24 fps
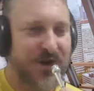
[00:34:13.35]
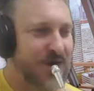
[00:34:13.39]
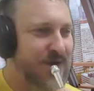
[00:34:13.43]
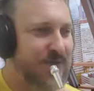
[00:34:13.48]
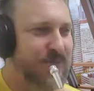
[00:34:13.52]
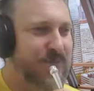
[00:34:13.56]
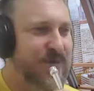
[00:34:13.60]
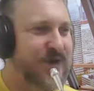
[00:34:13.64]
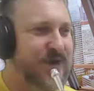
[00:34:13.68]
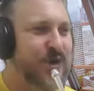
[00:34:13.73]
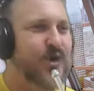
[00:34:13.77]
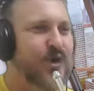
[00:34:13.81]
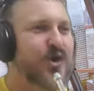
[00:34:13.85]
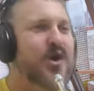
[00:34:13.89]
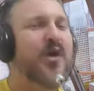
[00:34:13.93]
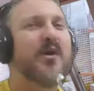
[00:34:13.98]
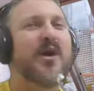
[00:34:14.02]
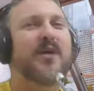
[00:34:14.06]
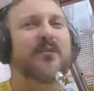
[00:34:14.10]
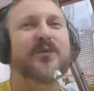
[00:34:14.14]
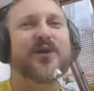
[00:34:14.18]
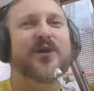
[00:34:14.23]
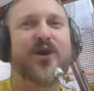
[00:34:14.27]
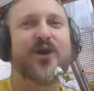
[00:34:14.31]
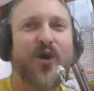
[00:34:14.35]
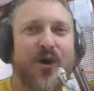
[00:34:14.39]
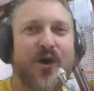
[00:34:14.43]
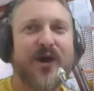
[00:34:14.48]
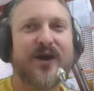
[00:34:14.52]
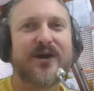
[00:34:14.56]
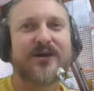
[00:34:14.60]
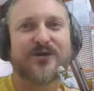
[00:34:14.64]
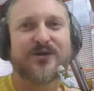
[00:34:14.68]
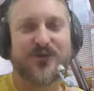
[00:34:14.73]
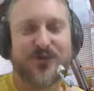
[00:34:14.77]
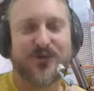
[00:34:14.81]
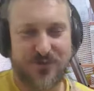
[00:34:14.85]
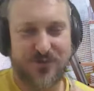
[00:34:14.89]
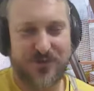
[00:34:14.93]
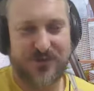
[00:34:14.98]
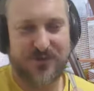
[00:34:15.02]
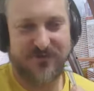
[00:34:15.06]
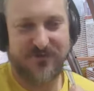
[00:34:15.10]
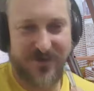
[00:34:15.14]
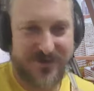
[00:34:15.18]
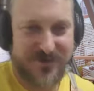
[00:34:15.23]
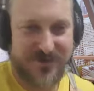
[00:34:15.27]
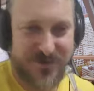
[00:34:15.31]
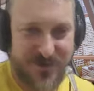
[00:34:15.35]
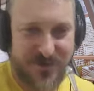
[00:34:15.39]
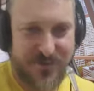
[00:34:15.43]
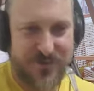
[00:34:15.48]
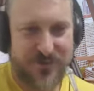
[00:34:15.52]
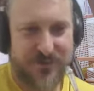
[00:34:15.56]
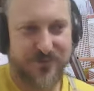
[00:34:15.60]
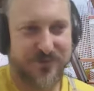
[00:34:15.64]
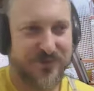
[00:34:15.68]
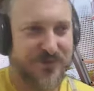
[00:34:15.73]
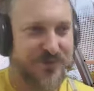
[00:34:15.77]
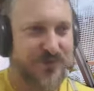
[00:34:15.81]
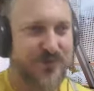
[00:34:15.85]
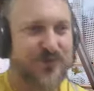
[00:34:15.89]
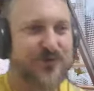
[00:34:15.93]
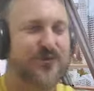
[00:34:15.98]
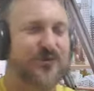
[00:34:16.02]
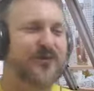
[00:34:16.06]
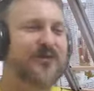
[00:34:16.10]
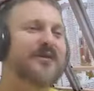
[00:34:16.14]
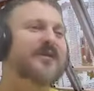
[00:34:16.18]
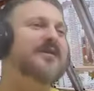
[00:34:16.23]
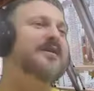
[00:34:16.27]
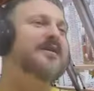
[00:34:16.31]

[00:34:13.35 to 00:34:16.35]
I'm lying to you if I tell you it's good.